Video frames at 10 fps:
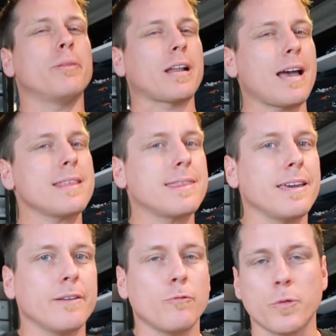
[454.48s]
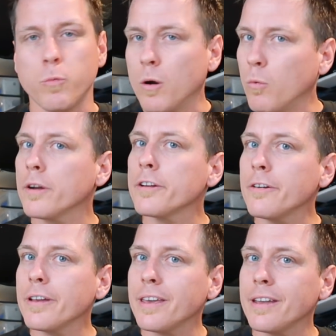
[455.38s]
but I think with what we're
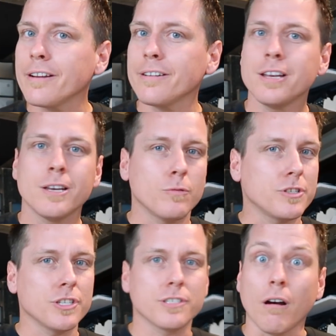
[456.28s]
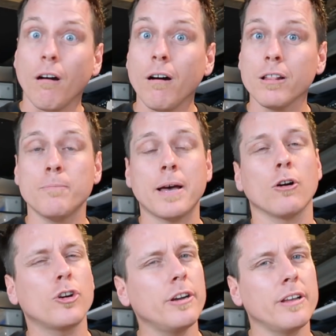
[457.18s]
doing here, which is all
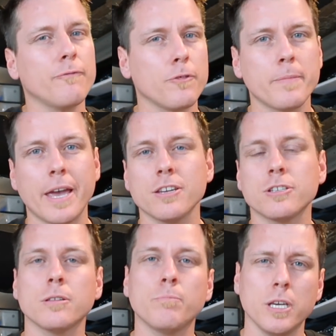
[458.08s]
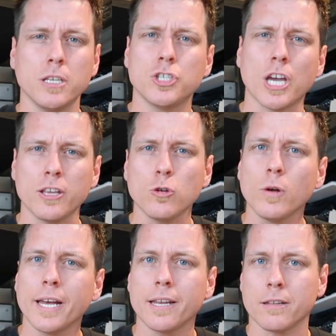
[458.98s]
about good information, being
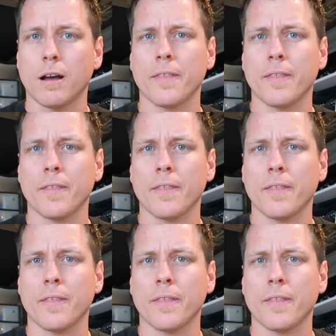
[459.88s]
genuine and